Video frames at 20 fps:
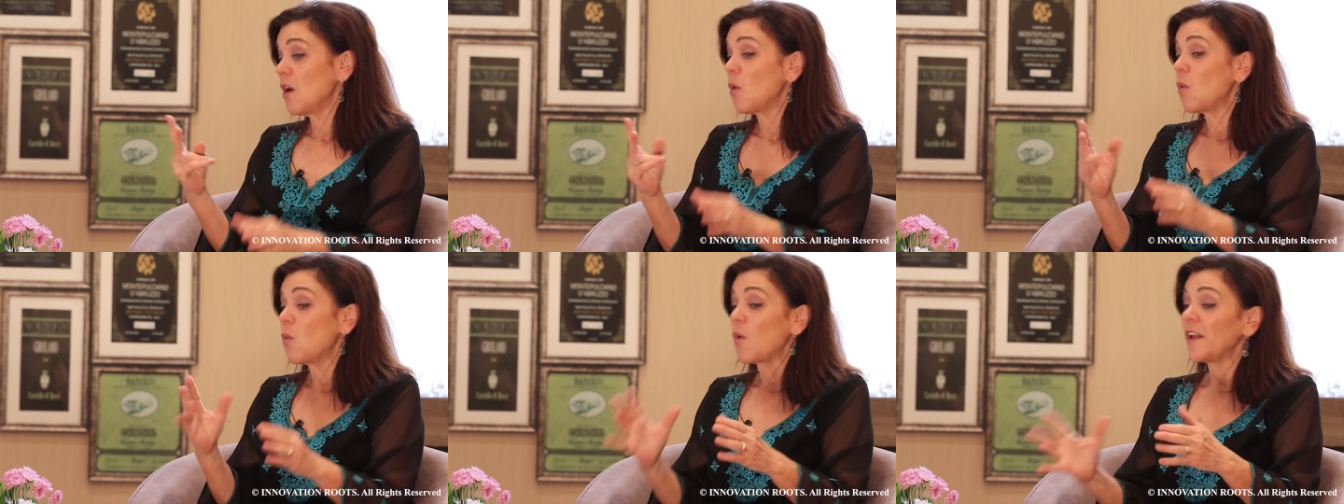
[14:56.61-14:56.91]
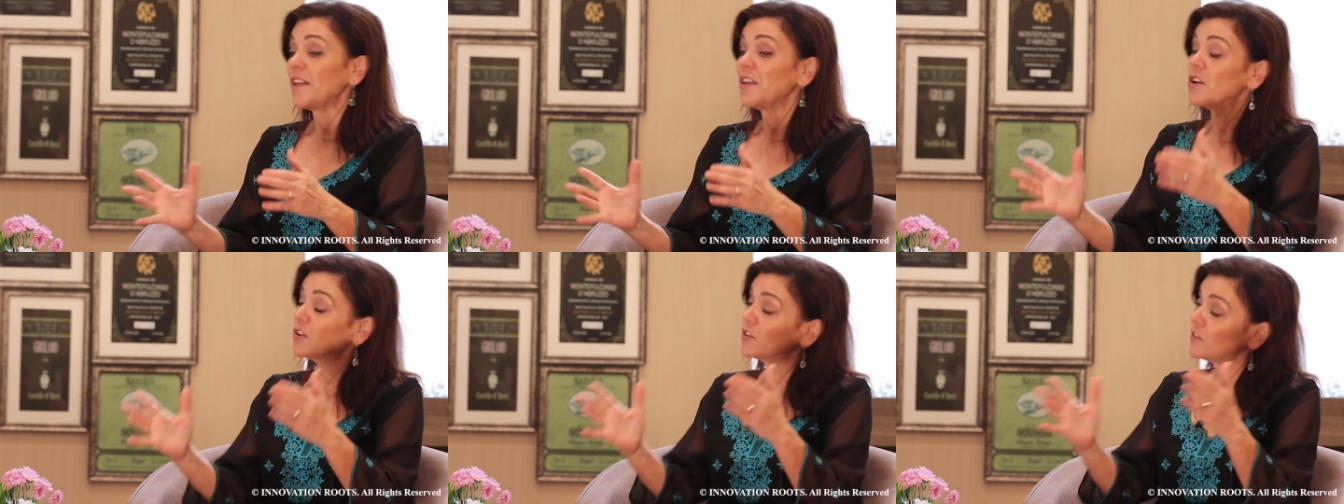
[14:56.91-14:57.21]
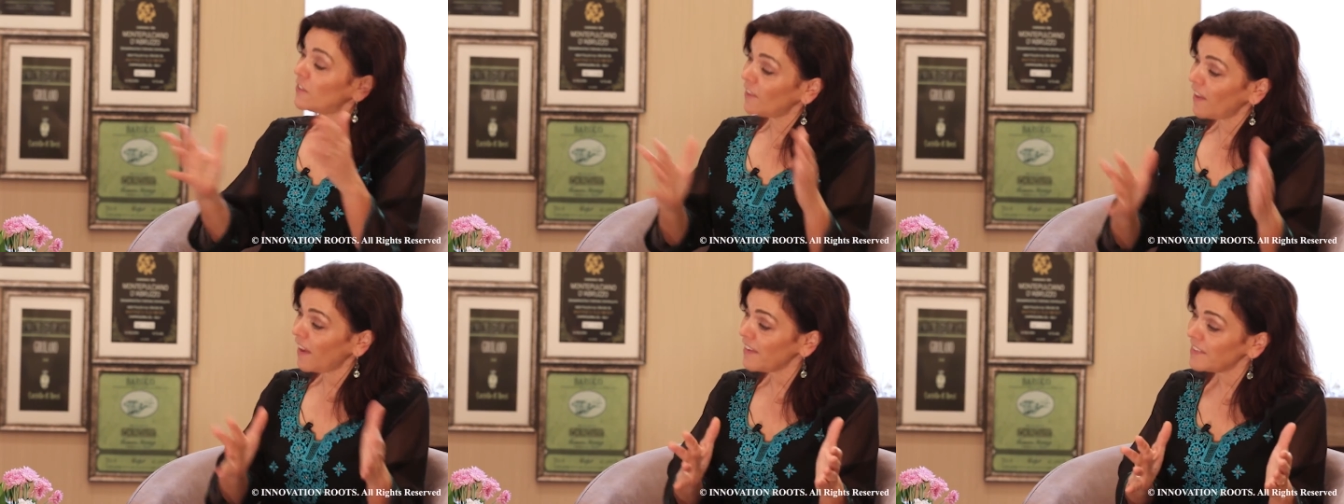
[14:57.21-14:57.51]
when you're
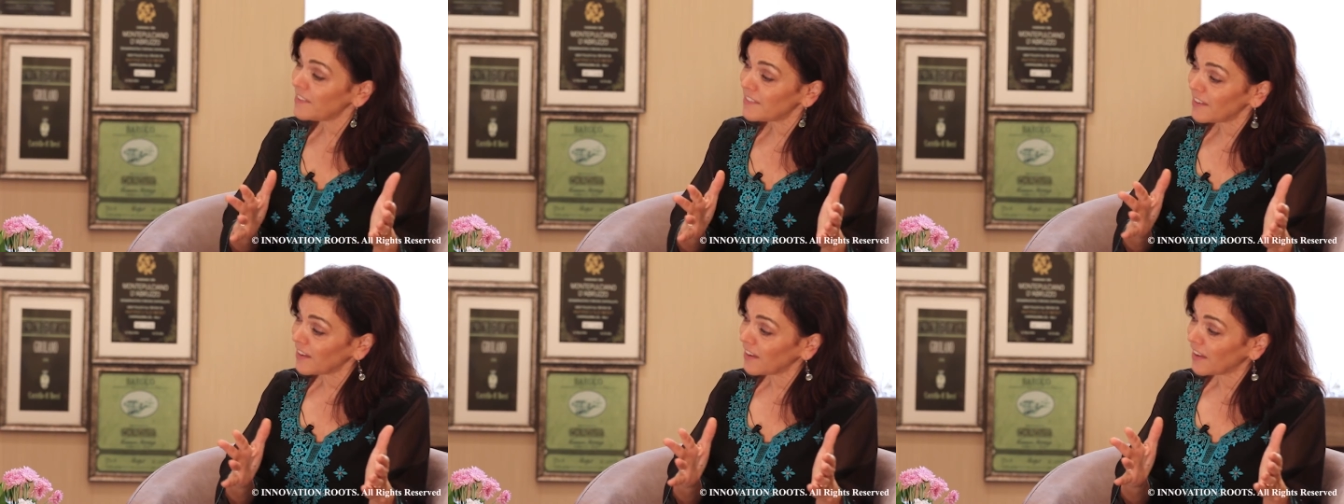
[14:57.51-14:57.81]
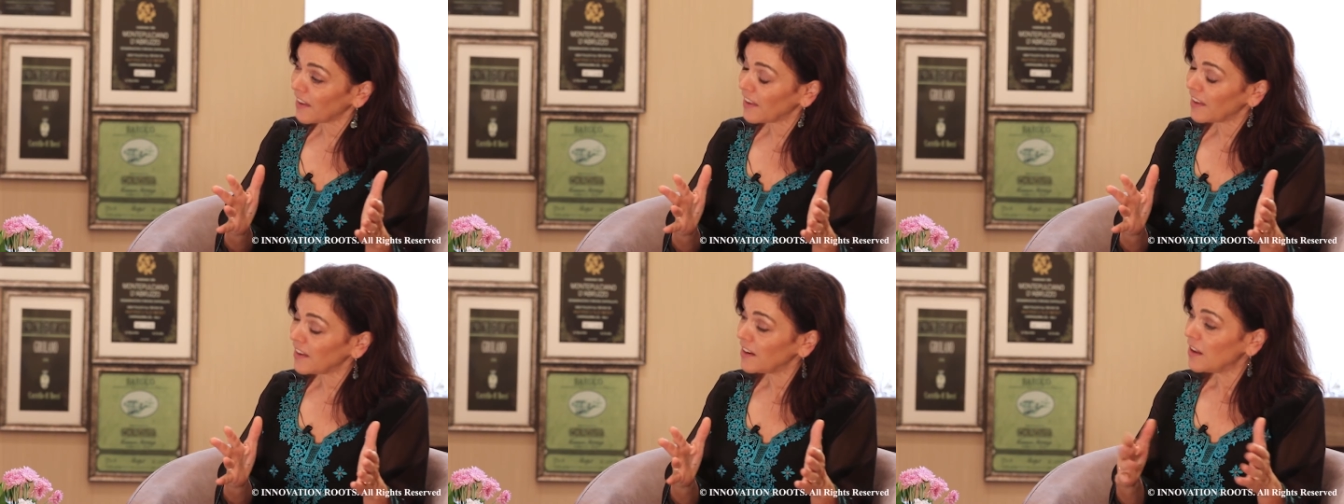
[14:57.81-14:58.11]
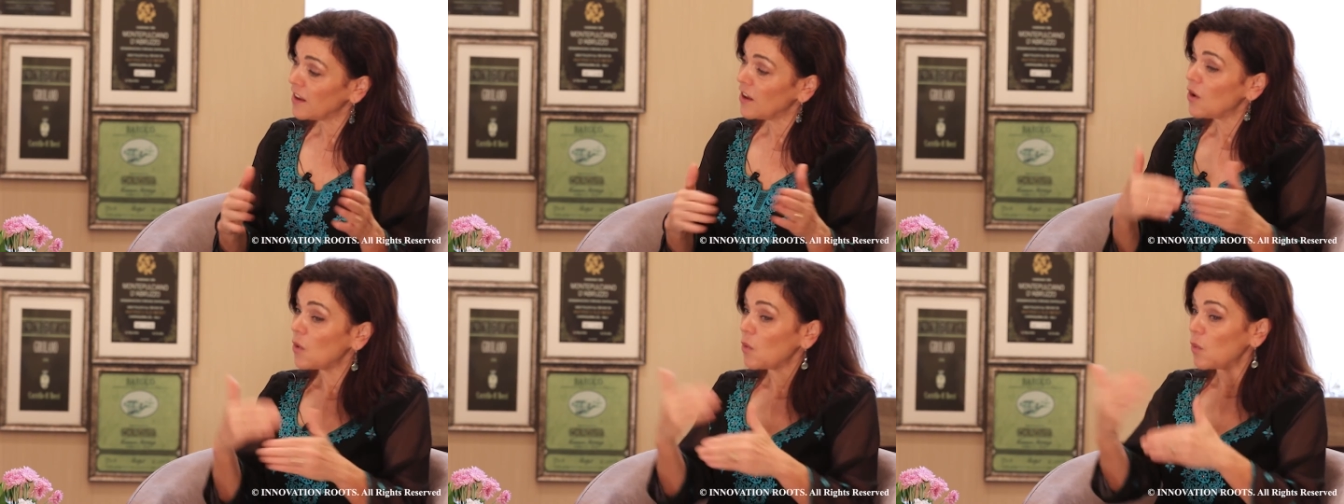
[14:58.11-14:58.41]
testing it
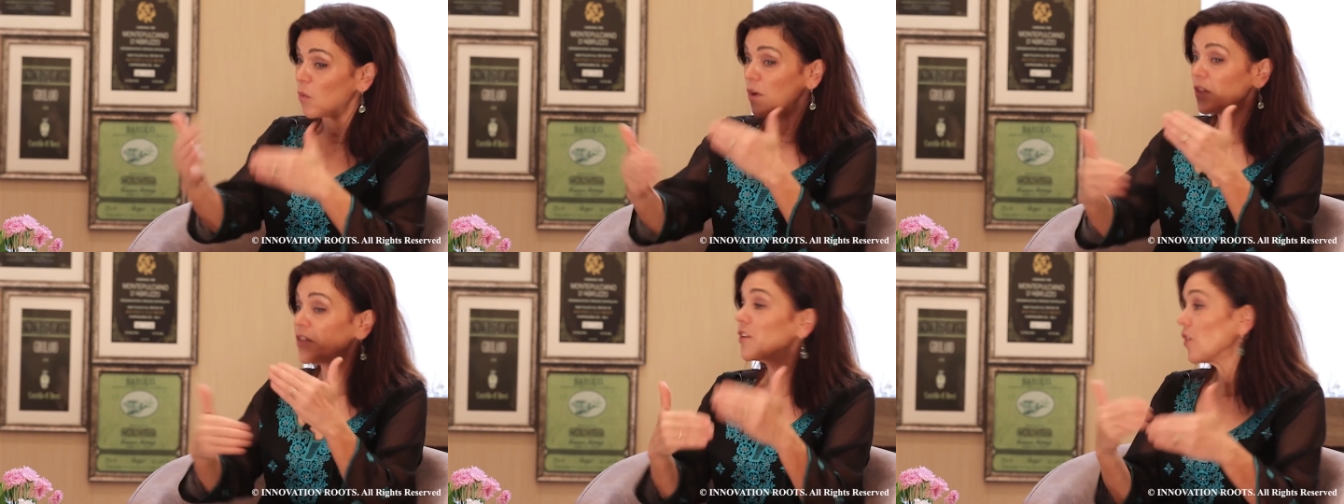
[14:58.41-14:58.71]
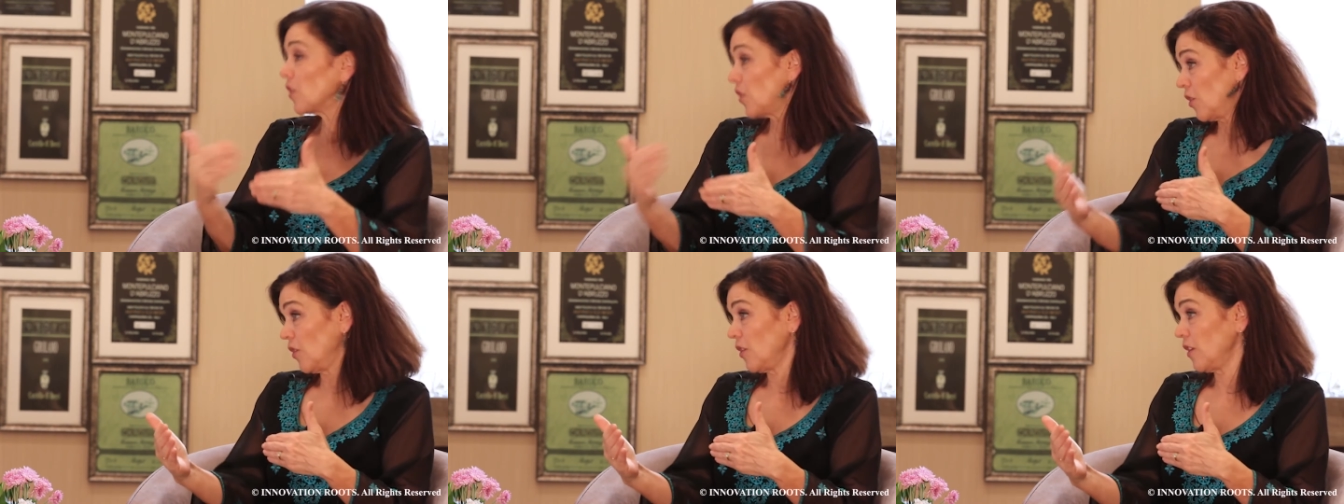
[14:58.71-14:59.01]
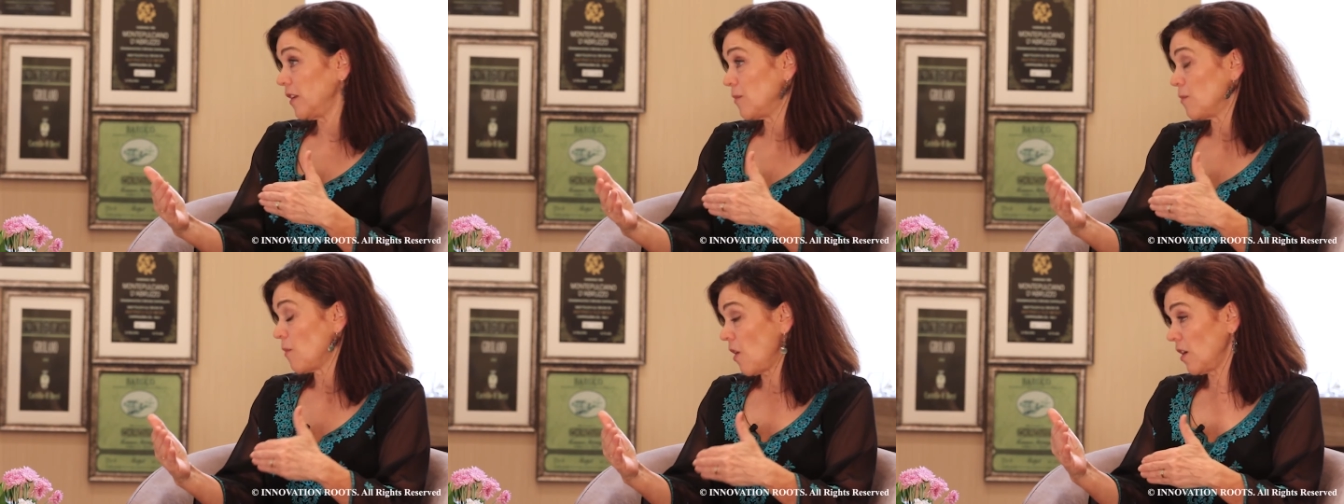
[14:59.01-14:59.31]
with your
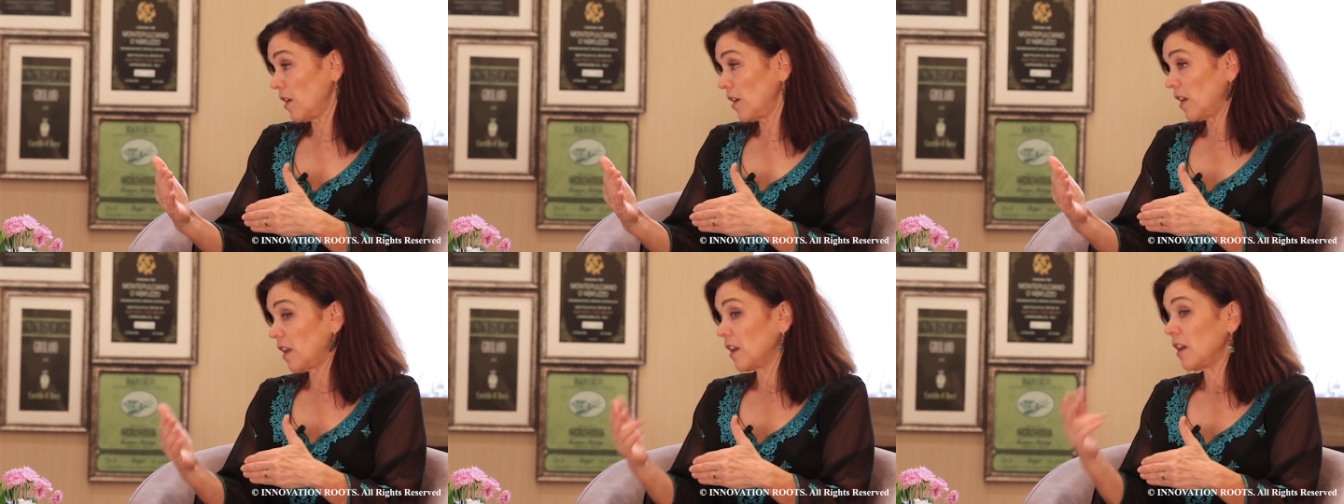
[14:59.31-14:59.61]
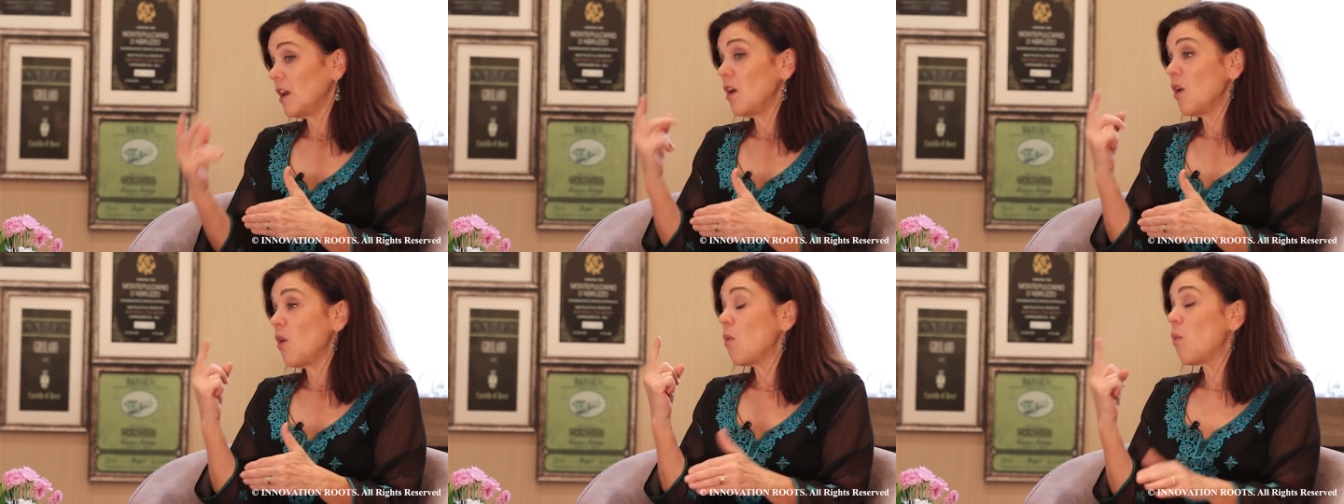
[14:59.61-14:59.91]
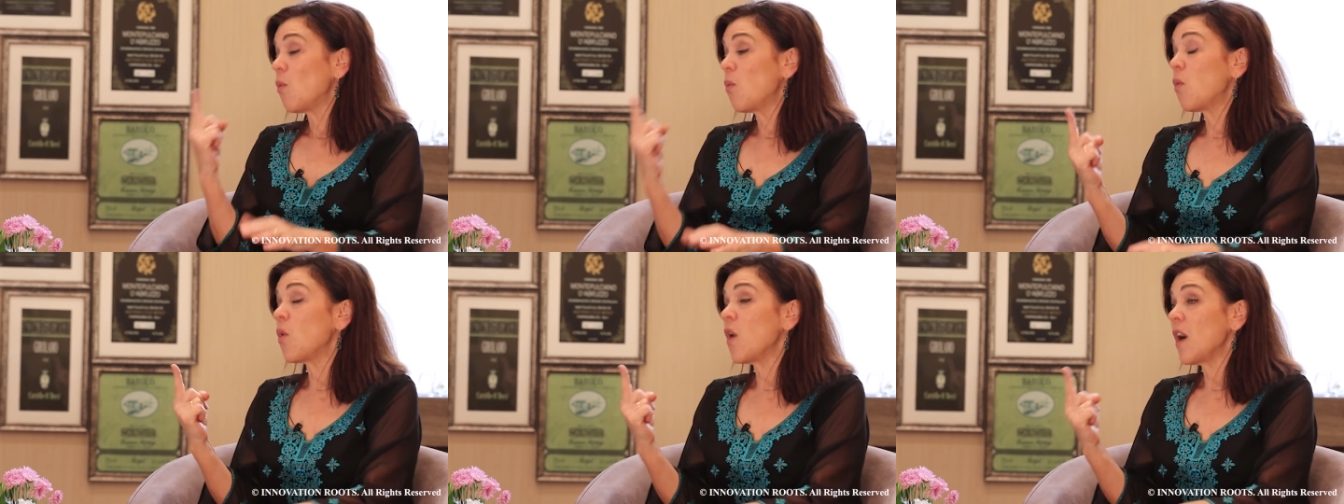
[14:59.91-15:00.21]
early market.
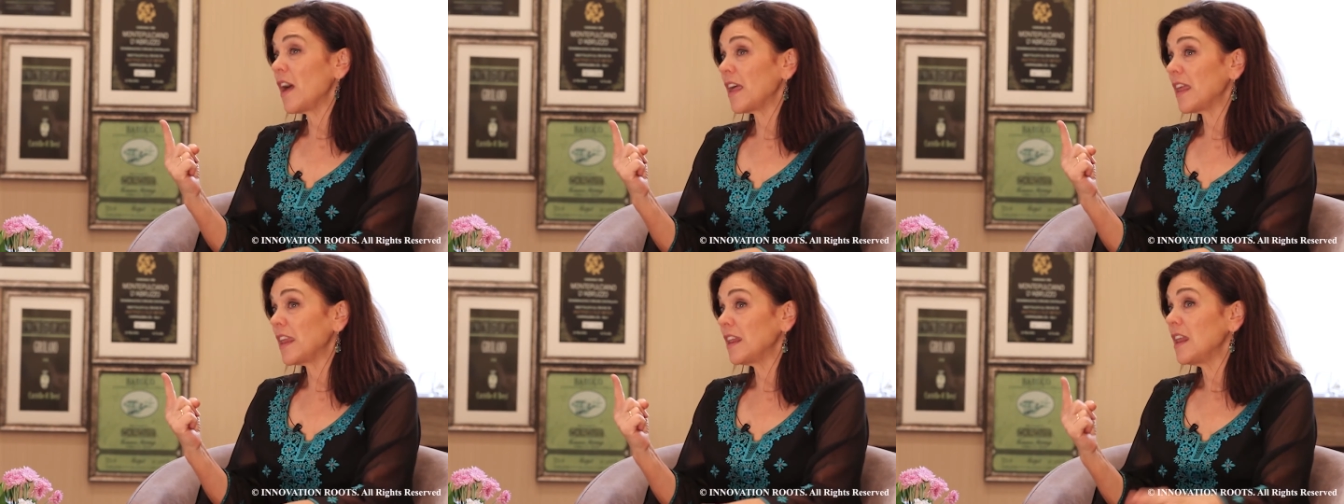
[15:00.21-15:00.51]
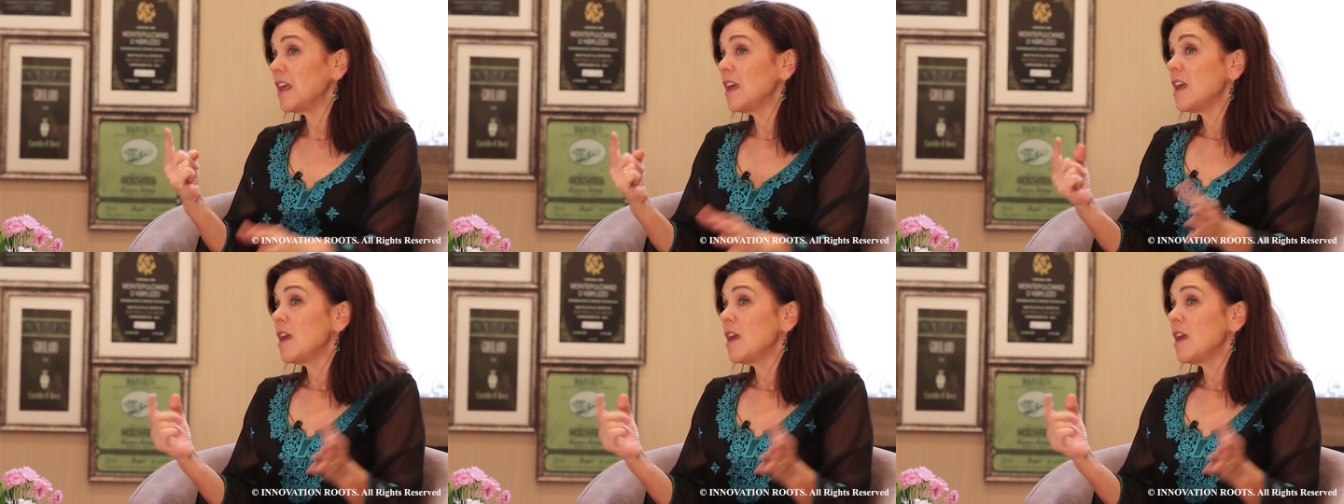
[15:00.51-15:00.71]
One,